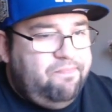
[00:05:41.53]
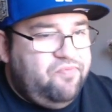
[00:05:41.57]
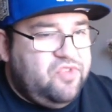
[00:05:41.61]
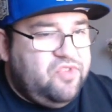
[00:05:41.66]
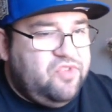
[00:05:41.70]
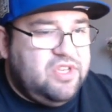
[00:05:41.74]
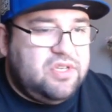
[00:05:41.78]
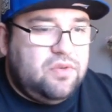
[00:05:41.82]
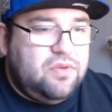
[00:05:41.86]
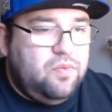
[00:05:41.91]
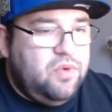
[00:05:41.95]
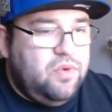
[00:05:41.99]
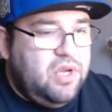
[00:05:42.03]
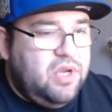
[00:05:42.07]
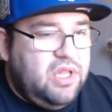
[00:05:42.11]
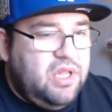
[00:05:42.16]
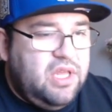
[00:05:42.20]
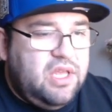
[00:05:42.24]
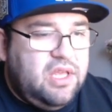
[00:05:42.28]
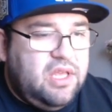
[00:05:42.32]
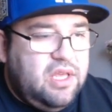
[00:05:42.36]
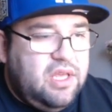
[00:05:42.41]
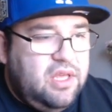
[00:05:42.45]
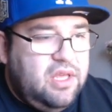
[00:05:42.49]
Just a
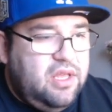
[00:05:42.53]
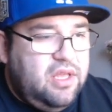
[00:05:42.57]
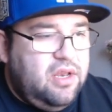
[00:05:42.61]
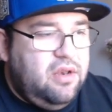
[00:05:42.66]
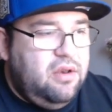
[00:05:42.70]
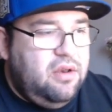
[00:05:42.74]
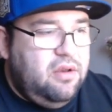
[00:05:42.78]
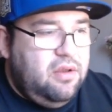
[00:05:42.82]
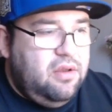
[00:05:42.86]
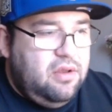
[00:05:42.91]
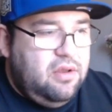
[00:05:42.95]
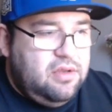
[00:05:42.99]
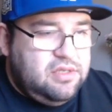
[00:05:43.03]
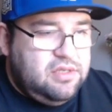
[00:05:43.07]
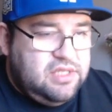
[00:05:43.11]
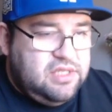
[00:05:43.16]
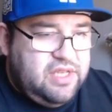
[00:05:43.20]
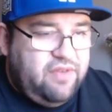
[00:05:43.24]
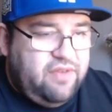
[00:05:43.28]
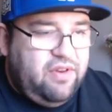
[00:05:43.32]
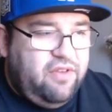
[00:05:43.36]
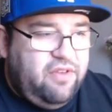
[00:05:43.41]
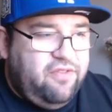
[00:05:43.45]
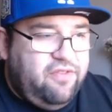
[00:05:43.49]
really good
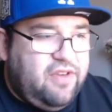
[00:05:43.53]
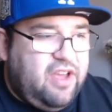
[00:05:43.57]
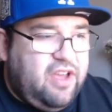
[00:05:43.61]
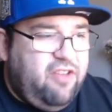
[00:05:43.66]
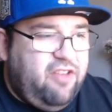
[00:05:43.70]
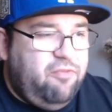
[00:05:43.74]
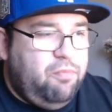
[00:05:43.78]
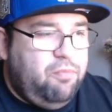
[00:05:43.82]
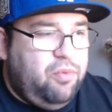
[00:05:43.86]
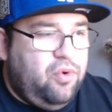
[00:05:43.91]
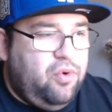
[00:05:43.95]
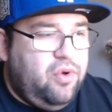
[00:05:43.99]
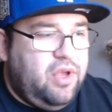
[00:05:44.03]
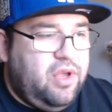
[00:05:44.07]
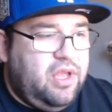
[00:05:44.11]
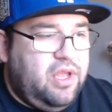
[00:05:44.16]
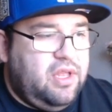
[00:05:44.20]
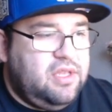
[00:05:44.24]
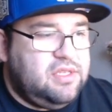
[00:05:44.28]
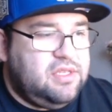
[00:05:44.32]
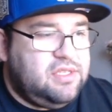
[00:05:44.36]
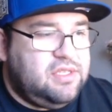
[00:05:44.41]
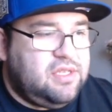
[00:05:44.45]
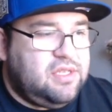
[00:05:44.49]
75
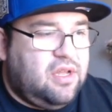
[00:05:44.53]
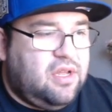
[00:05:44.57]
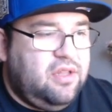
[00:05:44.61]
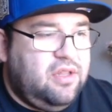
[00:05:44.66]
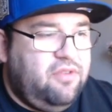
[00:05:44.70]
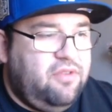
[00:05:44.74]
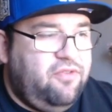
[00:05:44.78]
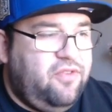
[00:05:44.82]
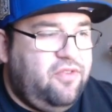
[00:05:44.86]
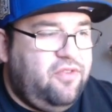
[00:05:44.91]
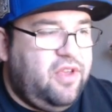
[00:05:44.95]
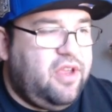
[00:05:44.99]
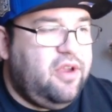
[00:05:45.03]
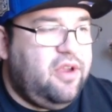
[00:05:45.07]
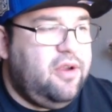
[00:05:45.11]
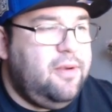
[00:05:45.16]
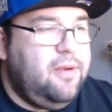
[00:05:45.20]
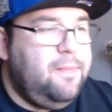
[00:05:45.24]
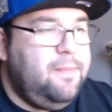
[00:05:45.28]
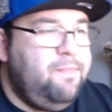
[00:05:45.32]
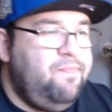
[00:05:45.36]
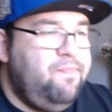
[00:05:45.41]
point solid figure.